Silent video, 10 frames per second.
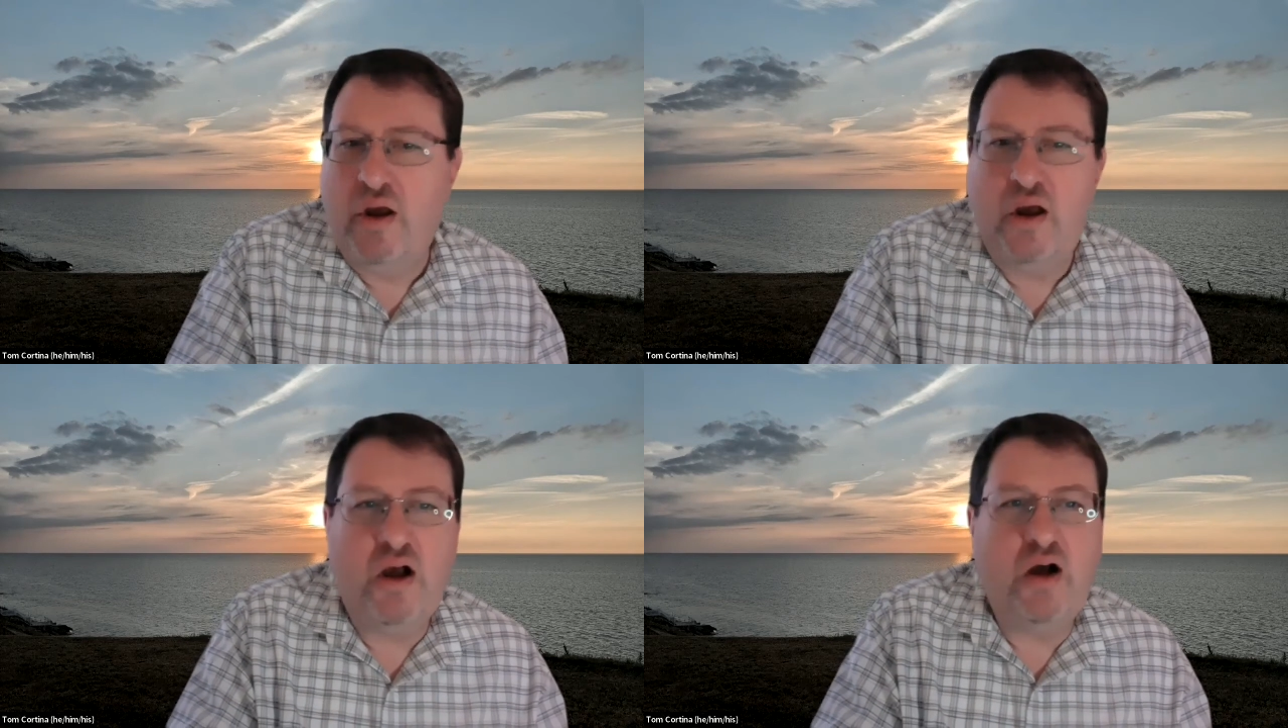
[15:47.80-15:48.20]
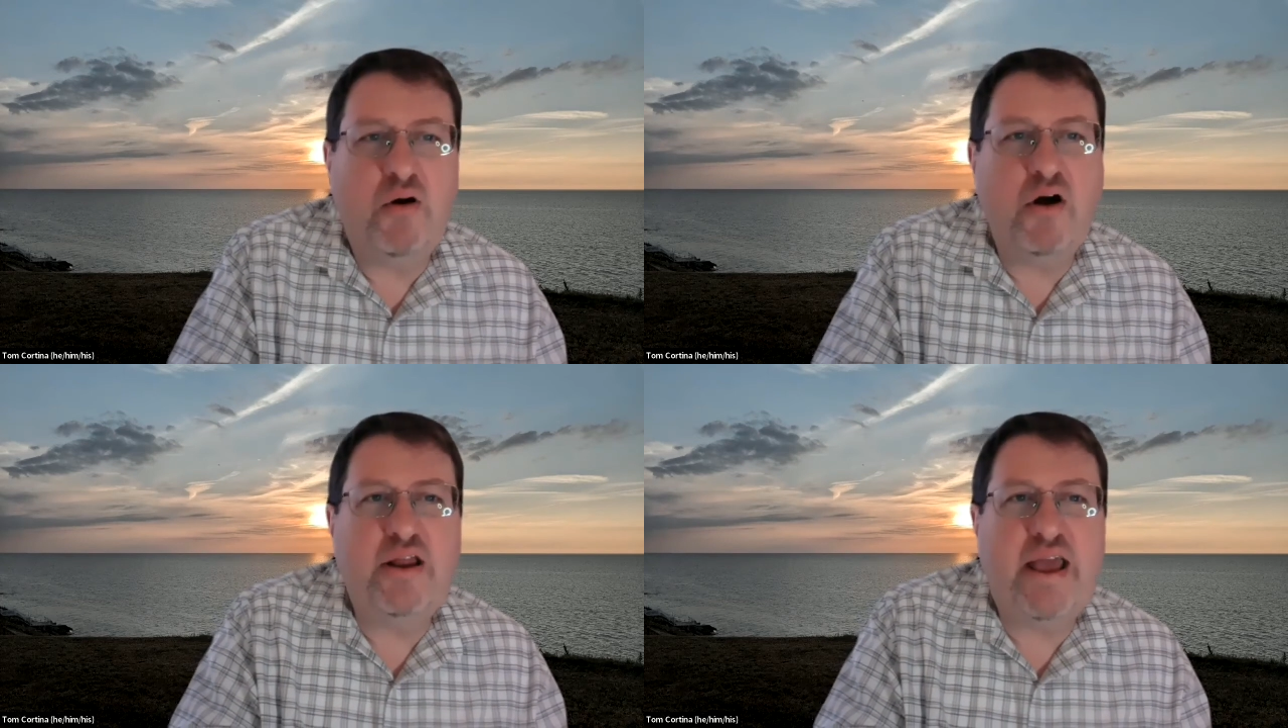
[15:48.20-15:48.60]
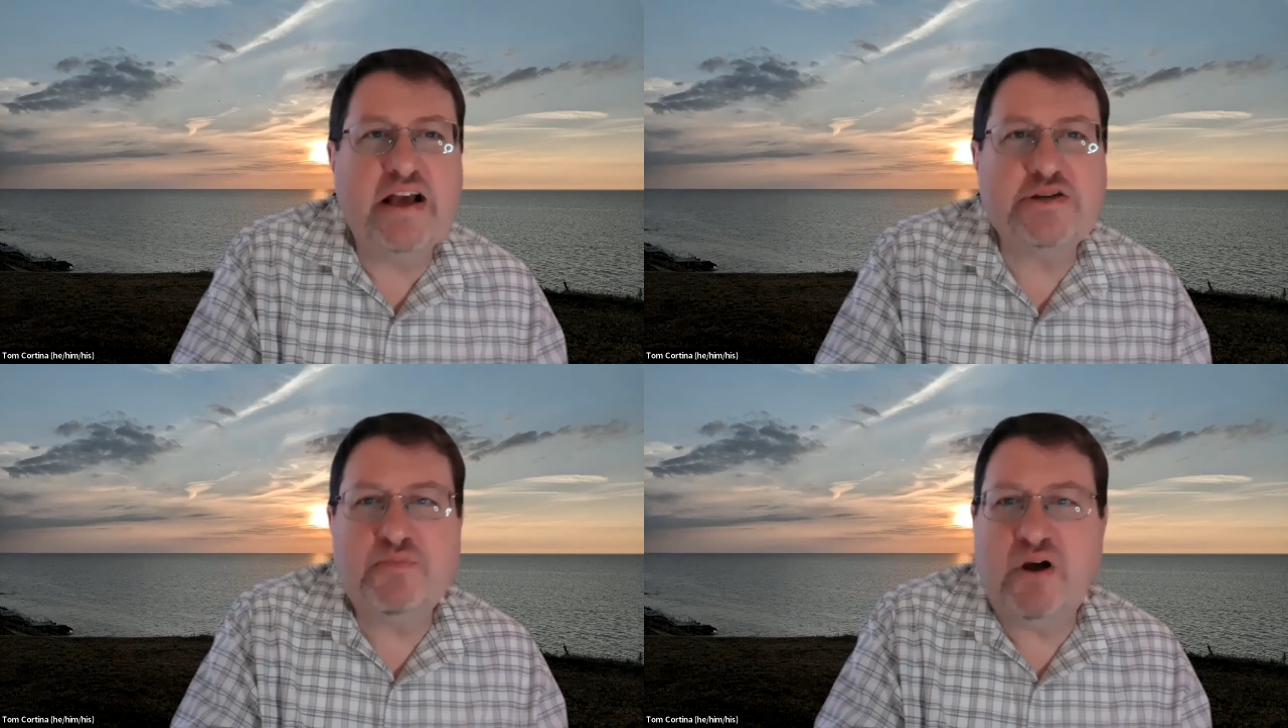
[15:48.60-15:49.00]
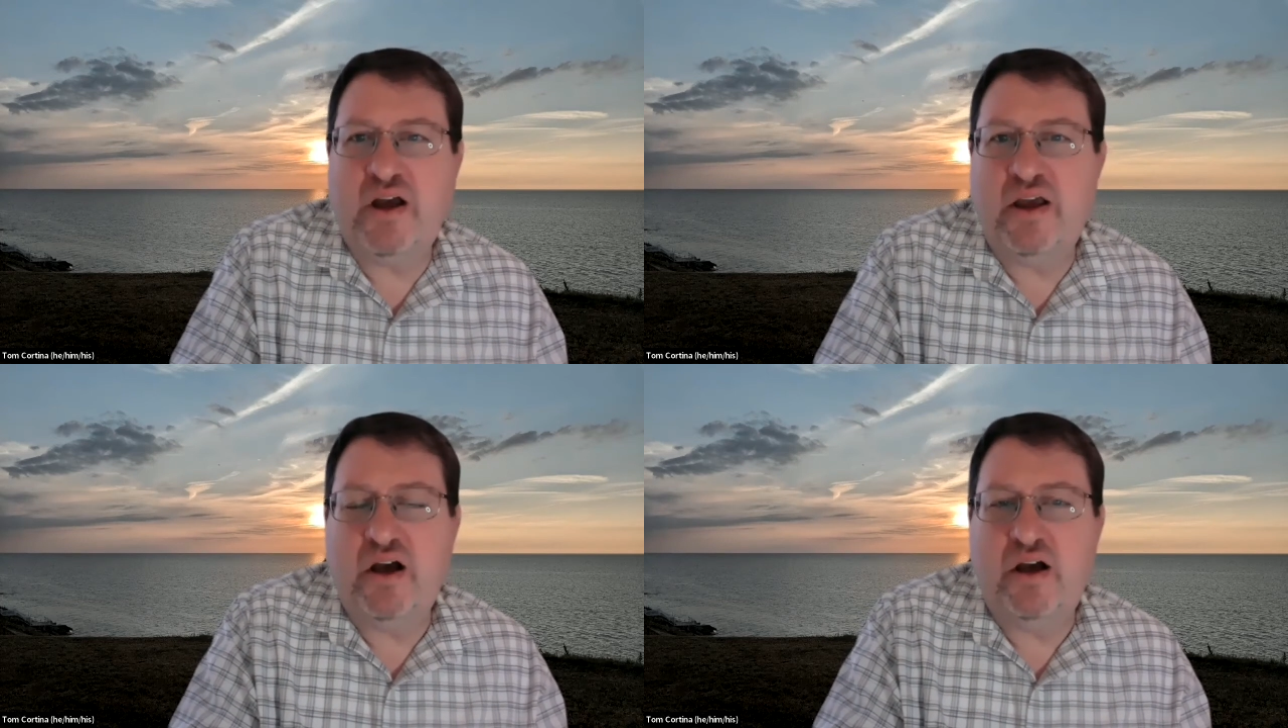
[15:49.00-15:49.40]
I'm going to ask
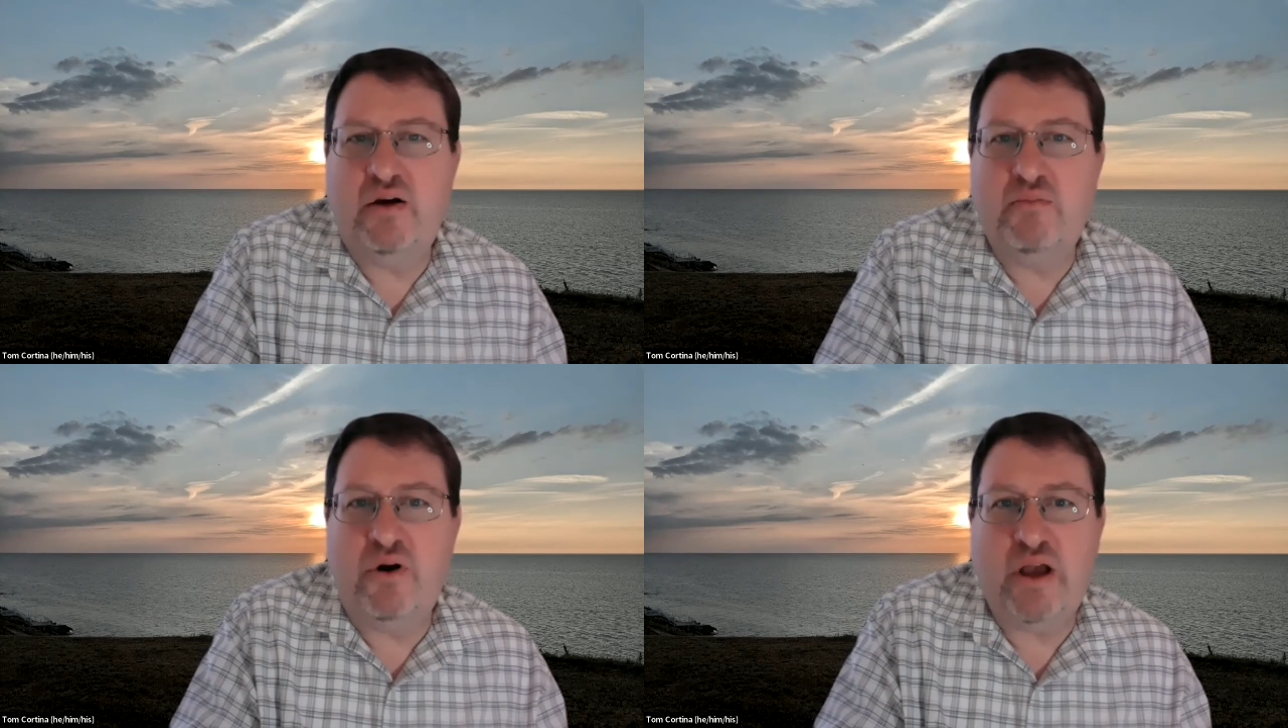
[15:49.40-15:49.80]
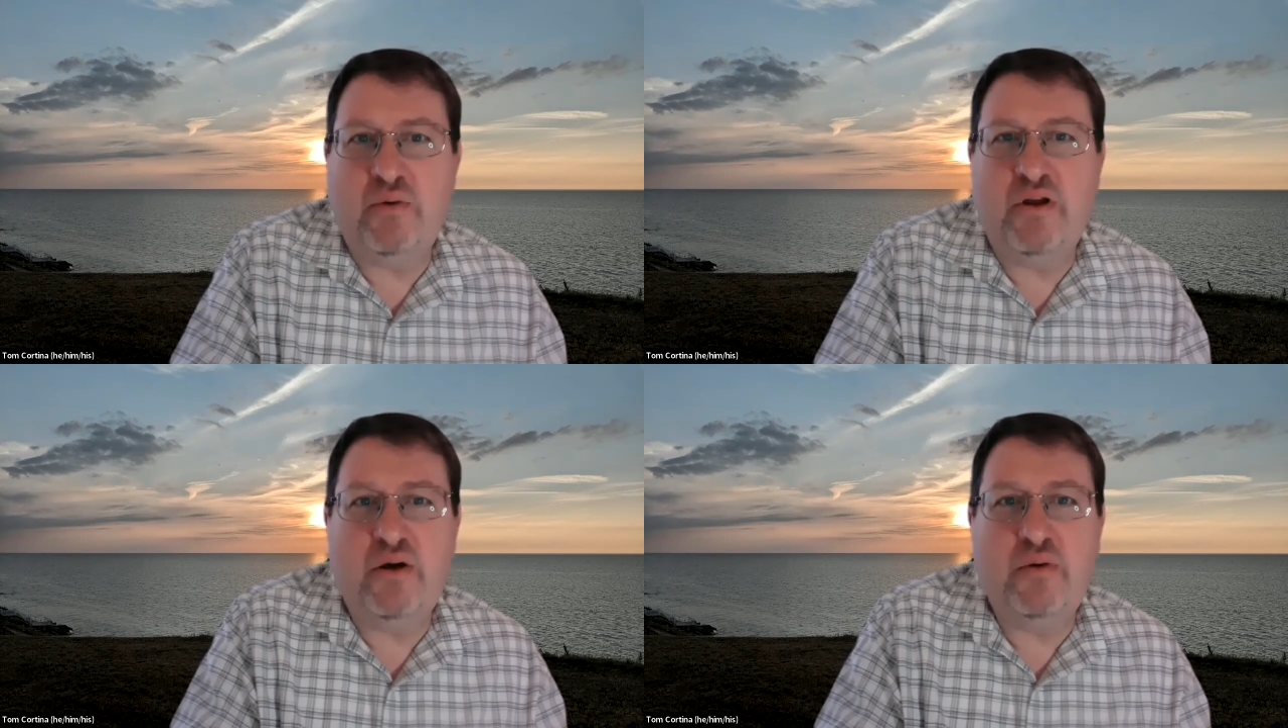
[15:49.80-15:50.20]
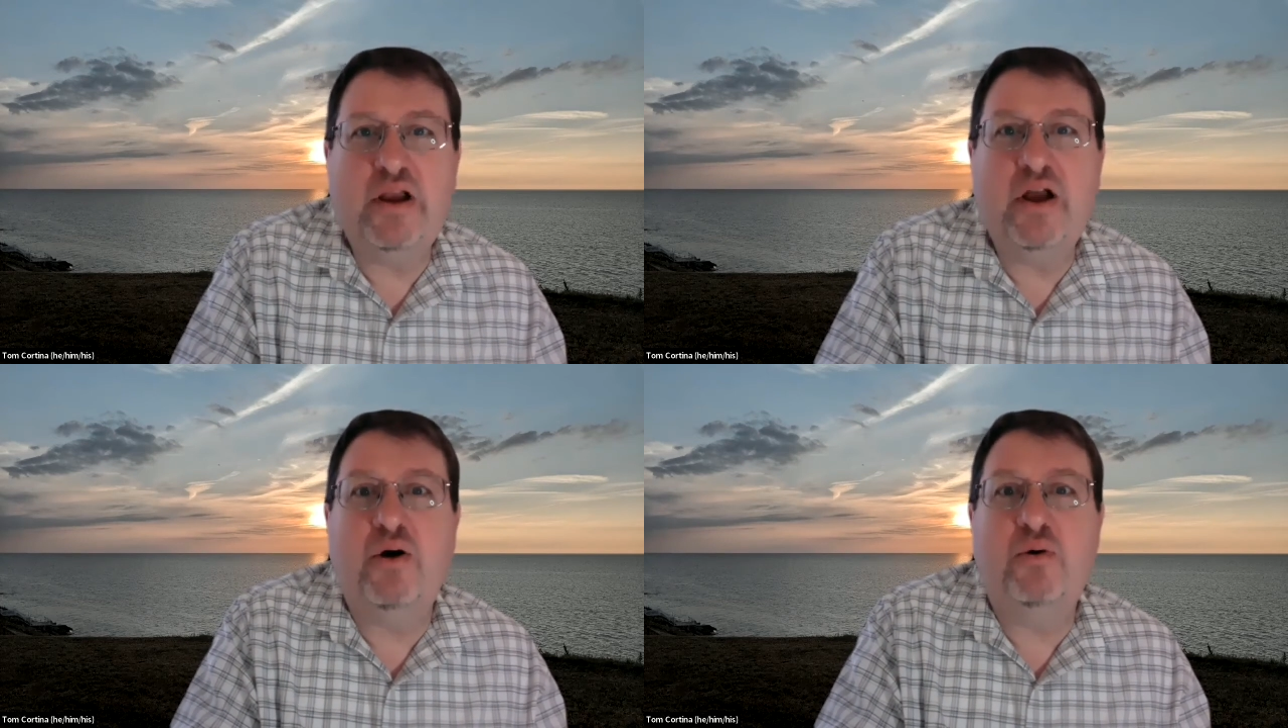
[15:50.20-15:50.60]
my, okay, here we go.